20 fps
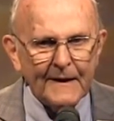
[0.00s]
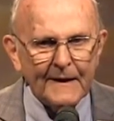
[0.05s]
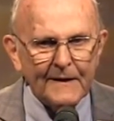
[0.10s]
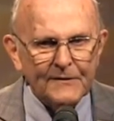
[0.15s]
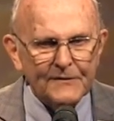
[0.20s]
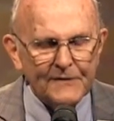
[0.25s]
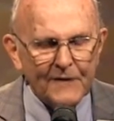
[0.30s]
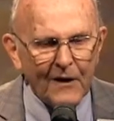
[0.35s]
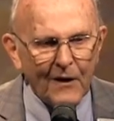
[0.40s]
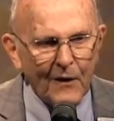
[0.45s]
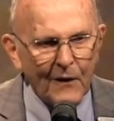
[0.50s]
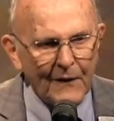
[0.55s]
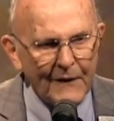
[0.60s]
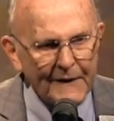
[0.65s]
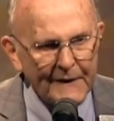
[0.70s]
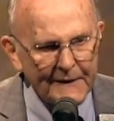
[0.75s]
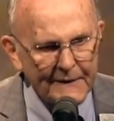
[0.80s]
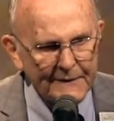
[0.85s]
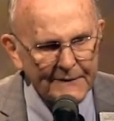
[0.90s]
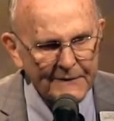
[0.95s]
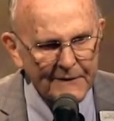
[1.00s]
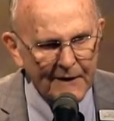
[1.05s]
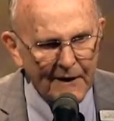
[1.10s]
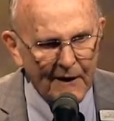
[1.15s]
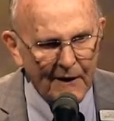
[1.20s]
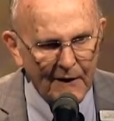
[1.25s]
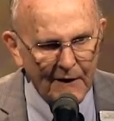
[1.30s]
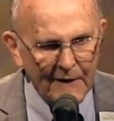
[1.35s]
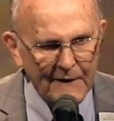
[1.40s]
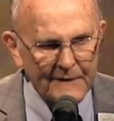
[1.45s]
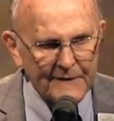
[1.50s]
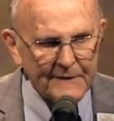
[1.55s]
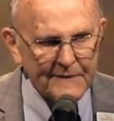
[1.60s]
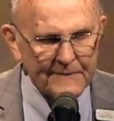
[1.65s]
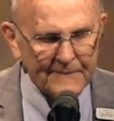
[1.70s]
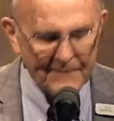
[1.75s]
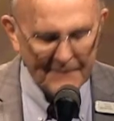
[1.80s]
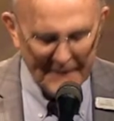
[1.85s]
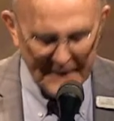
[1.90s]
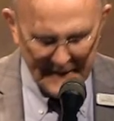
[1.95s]
is called the inner heart.
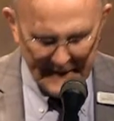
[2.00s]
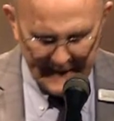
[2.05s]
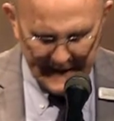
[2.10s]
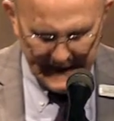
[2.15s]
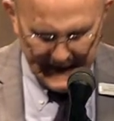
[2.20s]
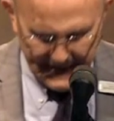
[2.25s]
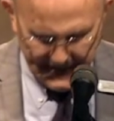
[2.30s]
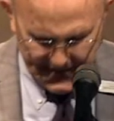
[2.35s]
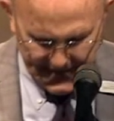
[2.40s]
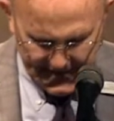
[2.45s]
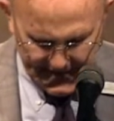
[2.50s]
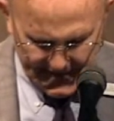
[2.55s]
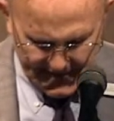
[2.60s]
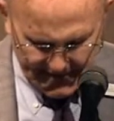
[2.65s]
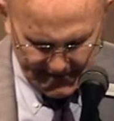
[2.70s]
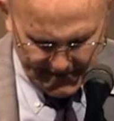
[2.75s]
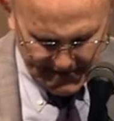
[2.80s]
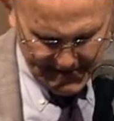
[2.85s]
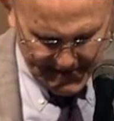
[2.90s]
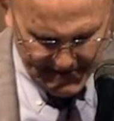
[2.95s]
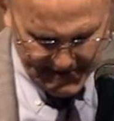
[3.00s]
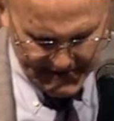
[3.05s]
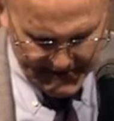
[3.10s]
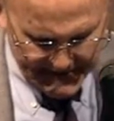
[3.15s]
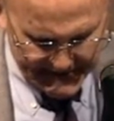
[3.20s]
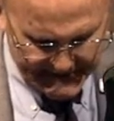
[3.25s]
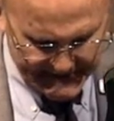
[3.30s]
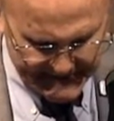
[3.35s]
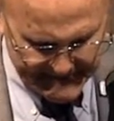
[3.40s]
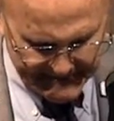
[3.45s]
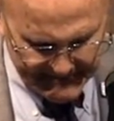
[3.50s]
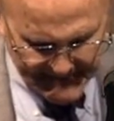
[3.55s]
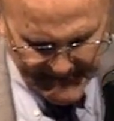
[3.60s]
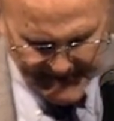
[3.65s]
And the inner heart